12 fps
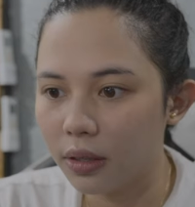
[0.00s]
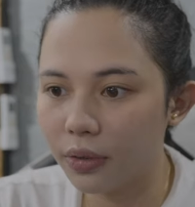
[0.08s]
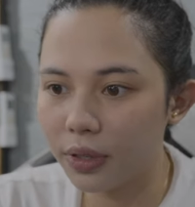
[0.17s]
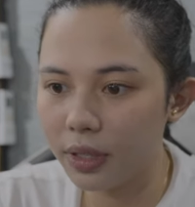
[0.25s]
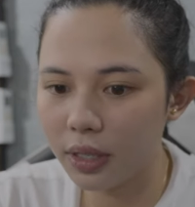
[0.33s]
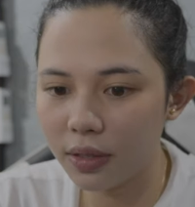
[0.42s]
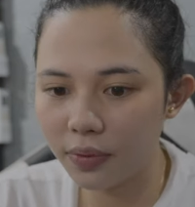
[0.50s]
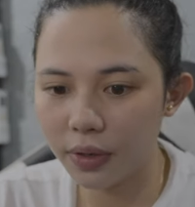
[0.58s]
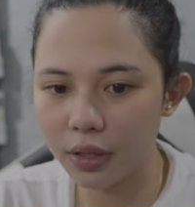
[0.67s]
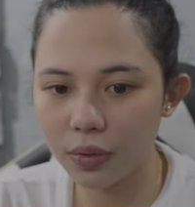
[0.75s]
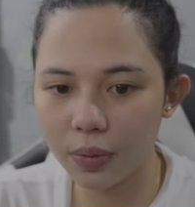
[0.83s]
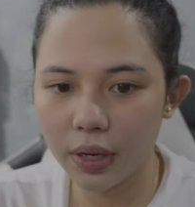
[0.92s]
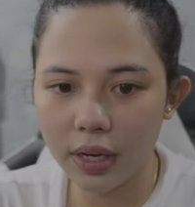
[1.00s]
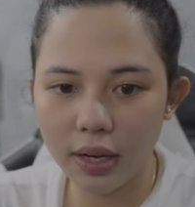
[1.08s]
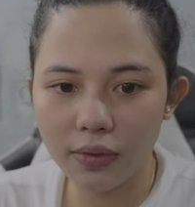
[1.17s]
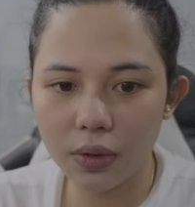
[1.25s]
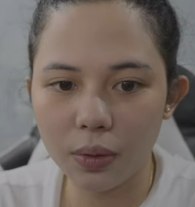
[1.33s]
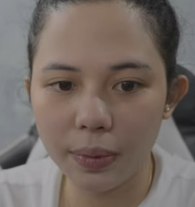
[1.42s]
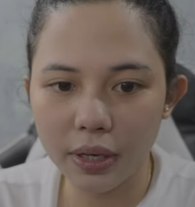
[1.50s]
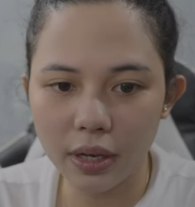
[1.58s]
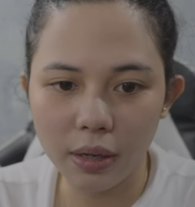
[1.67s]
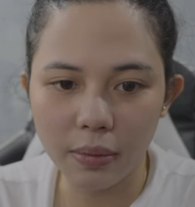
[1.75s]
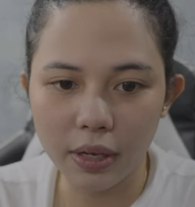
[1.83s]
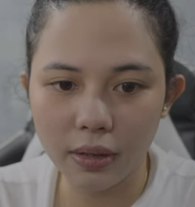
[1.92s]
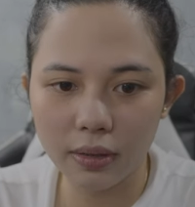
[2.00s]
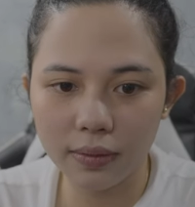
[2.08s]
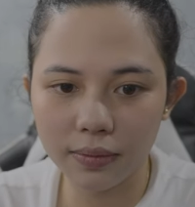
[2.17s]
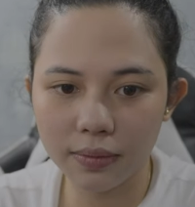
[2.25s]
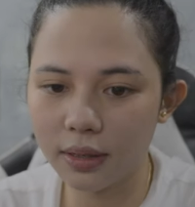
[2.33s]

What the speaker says: First things first, we're gonna have to open our email